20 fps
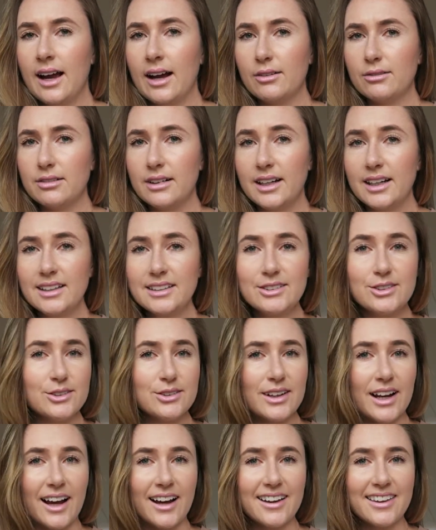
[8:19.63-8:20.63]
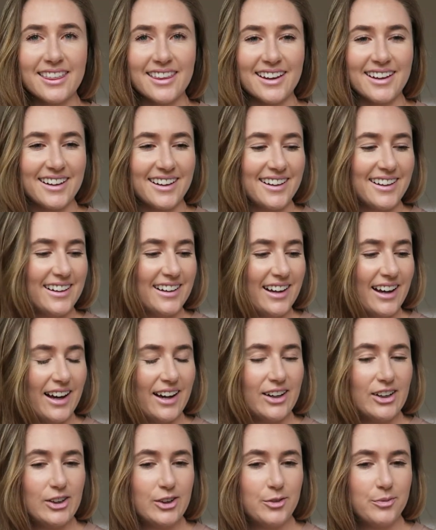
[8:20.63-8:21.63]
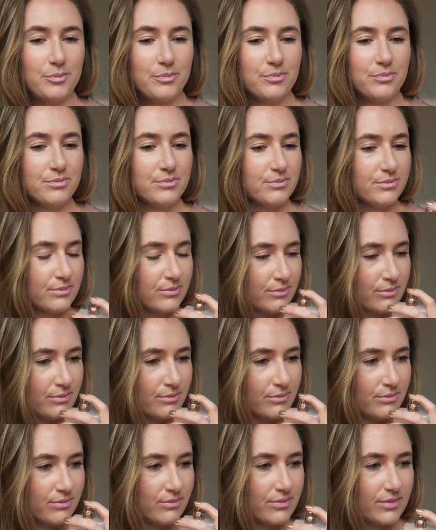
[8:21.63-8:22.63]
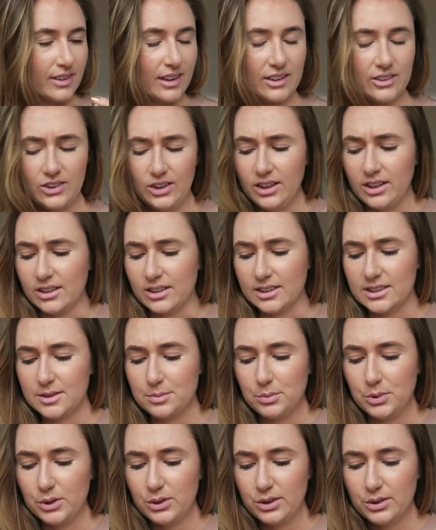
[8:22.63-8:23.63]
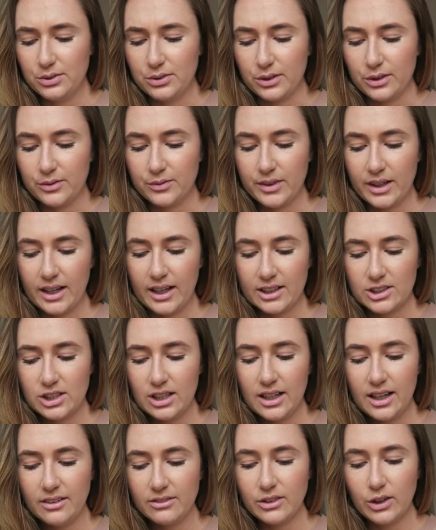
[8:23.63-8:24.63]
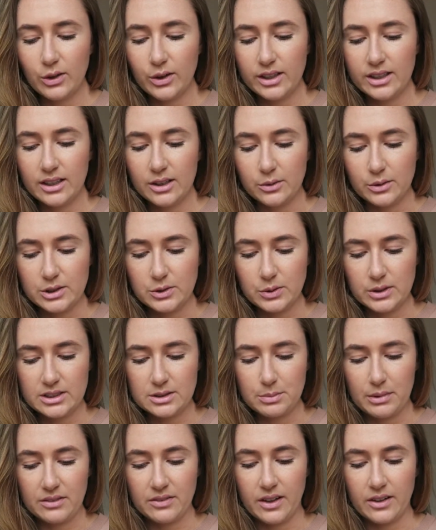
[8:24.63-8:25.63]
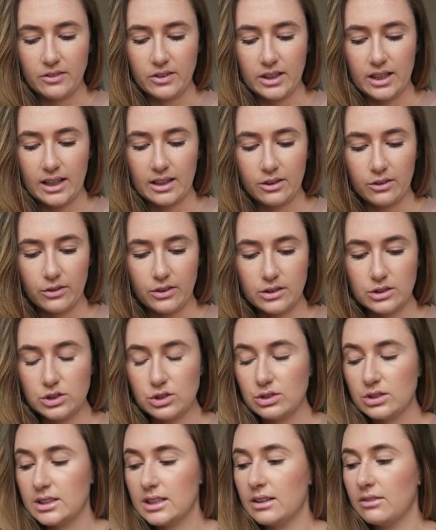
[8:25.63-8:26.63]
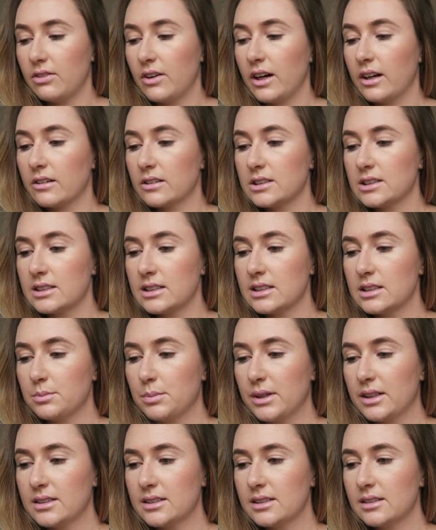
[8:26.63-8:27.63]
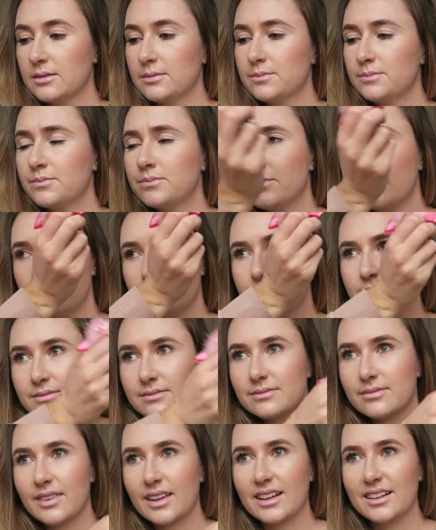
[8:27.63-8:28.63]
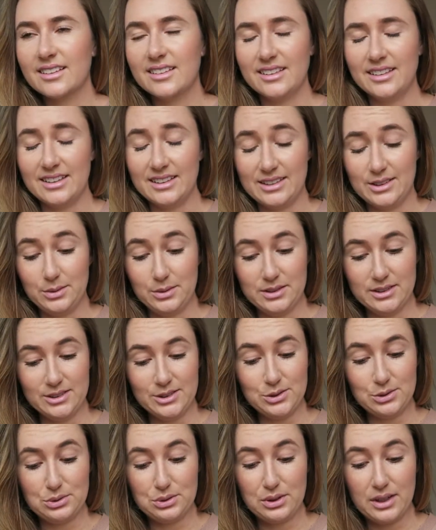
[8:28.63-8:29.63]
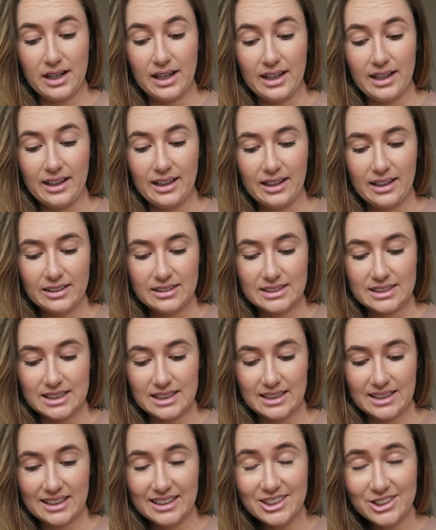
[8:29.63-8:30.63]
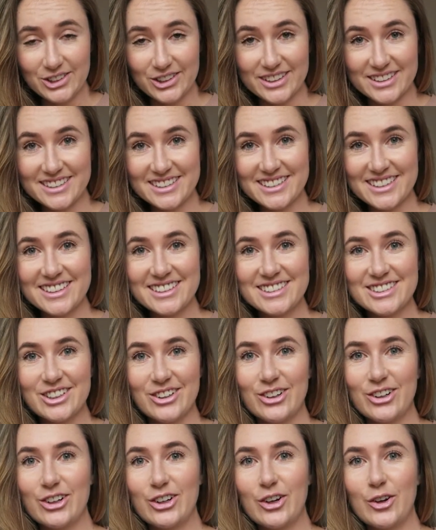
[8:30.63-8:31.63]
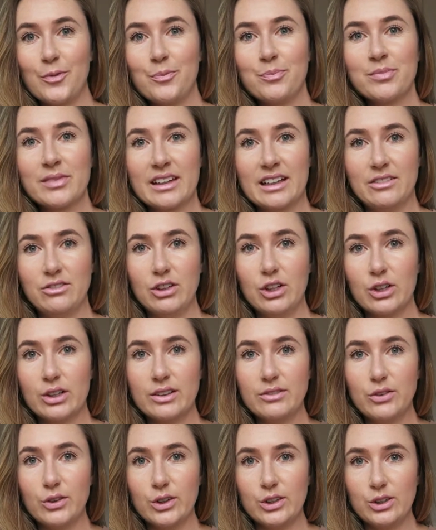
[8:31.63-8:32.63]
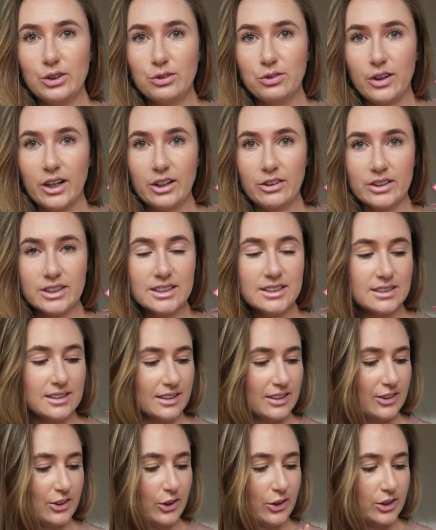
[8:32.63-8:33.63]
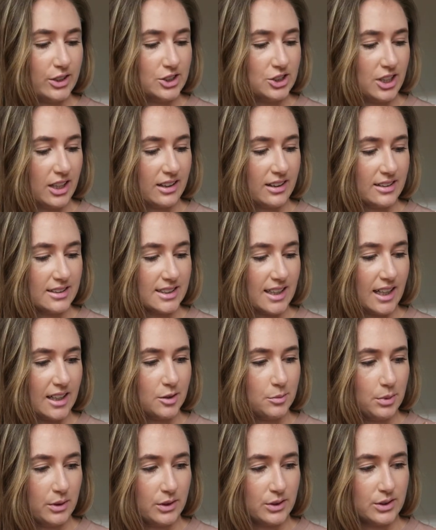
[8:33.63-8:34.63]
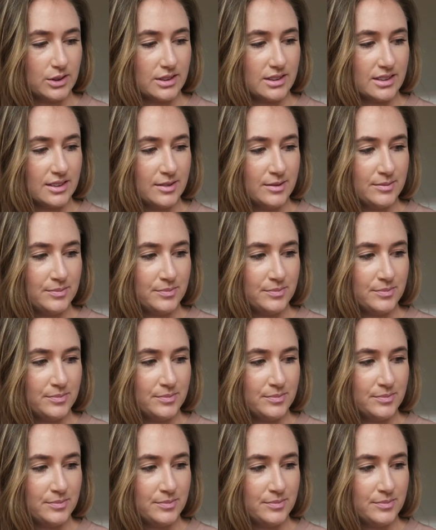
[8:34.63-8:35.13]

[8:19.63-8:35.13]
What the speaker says: I really do like that. Yeah, it's beautiful. I actually have no idea which one's my favorite out of the Juicy fragrances, but this one's really delicious. So if you're looking for a new fragrance, go and check this out because